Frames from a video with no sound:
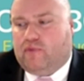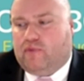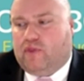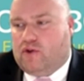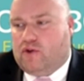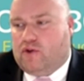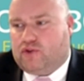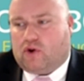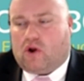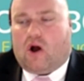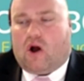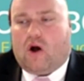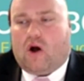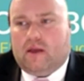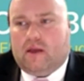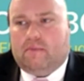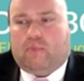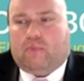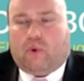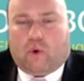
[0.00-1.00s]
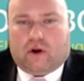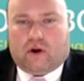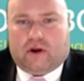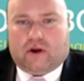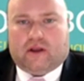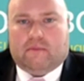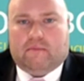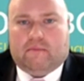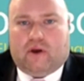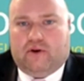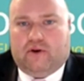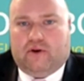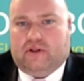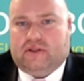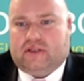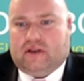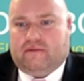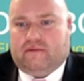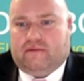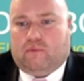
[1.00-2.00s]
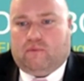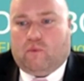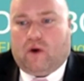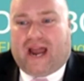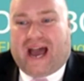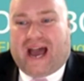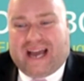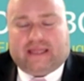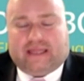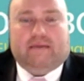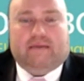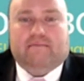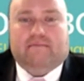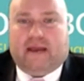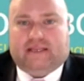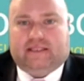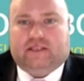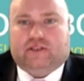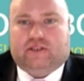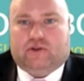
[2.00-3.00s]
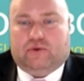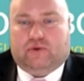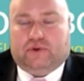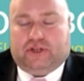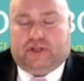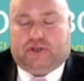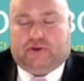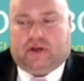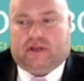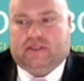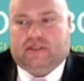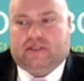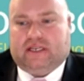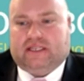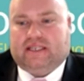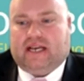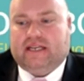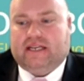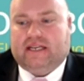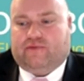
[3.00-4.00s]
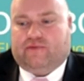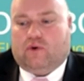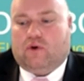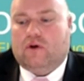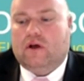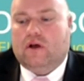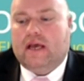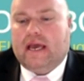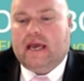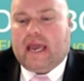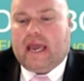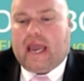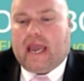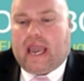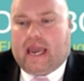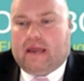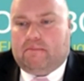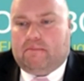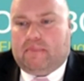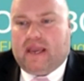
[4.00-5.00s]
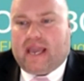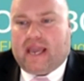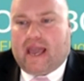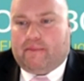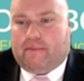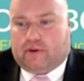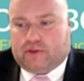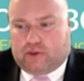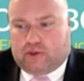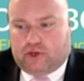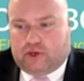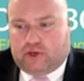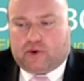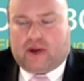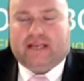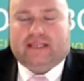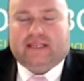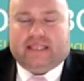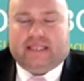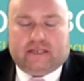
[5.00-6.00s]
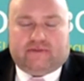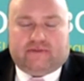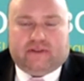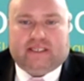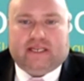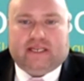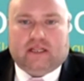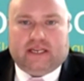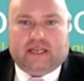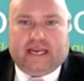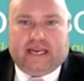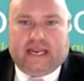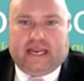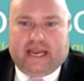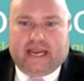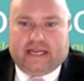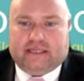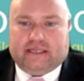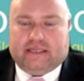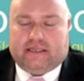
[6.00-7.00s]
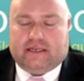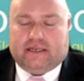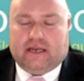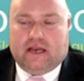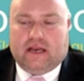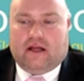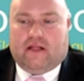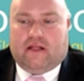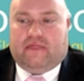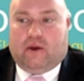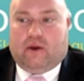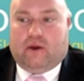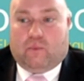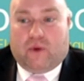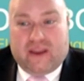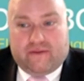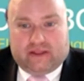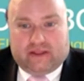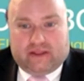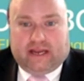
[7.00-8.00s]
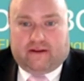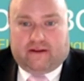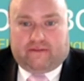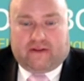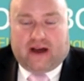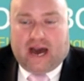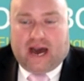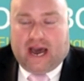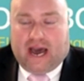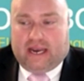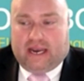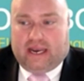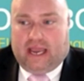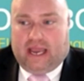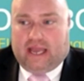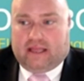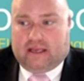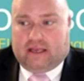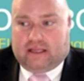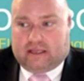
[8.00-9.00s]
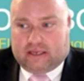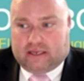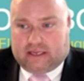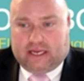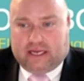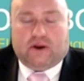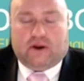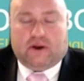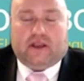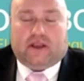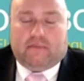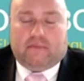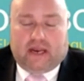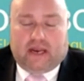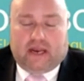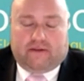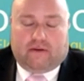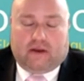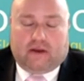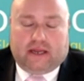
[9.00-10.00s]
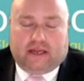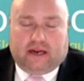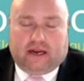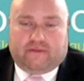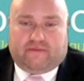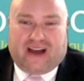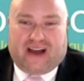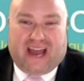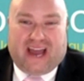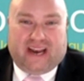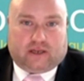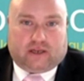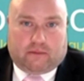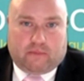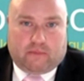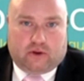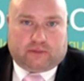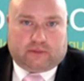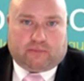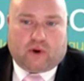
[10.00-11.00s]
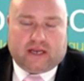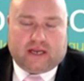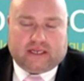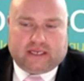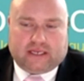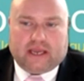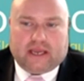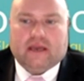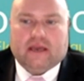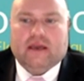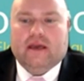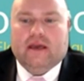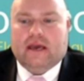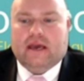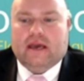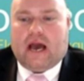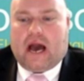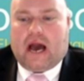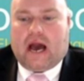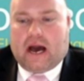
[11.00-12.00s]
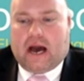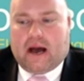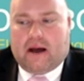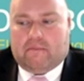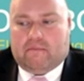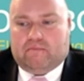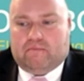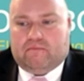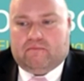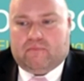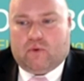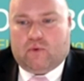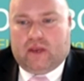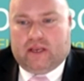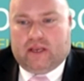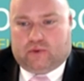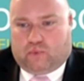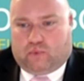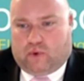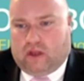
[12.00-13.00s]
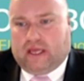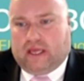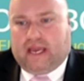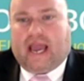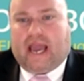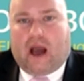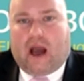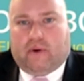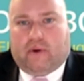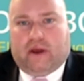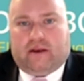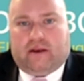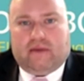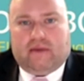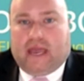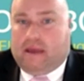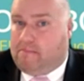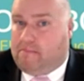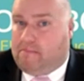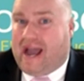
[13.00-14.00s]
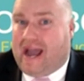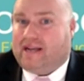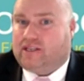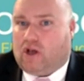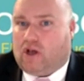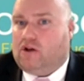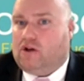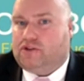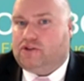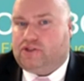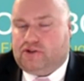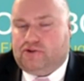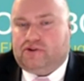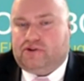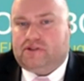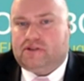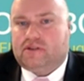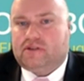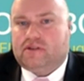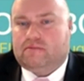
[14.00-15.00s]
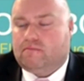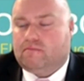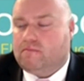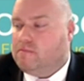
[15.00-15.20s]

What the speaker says: Those are all important components of what I think makes the school district successful, and being able to address these facility needs that we've identified and that the steering committee identified as our most pressing is really how it impacts all students.